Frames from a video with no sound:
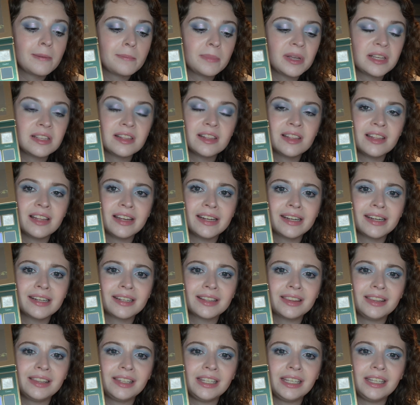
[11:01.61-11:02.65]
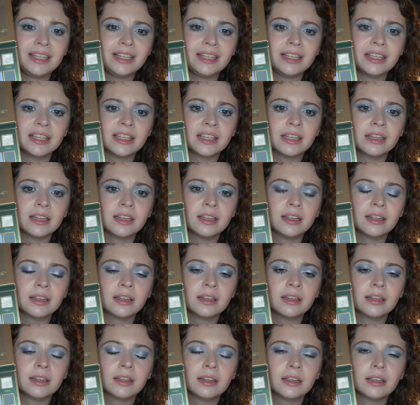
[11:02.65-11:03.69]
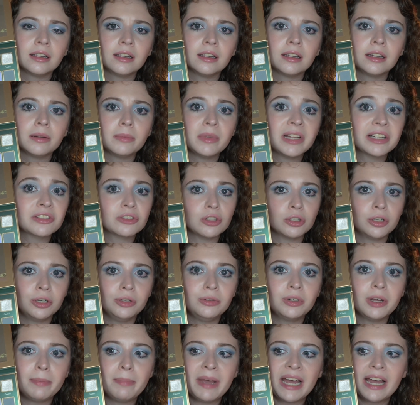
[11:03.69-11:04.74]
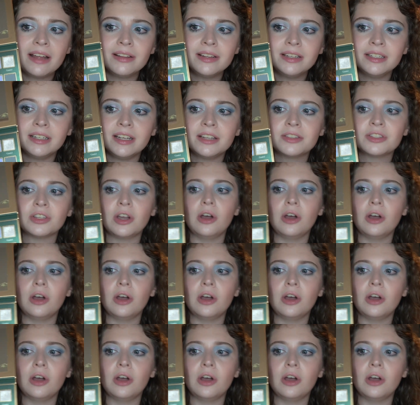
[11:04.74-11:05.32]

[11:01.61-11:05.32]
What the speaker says: But like the Huda palette, it's